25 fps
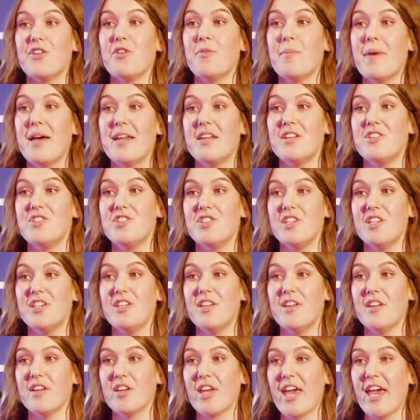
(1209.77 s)
manage to
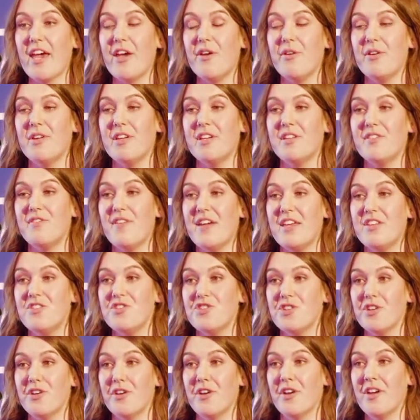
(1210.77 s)
get out and
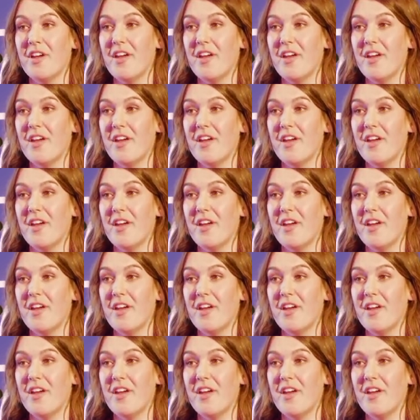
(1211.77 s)
adventure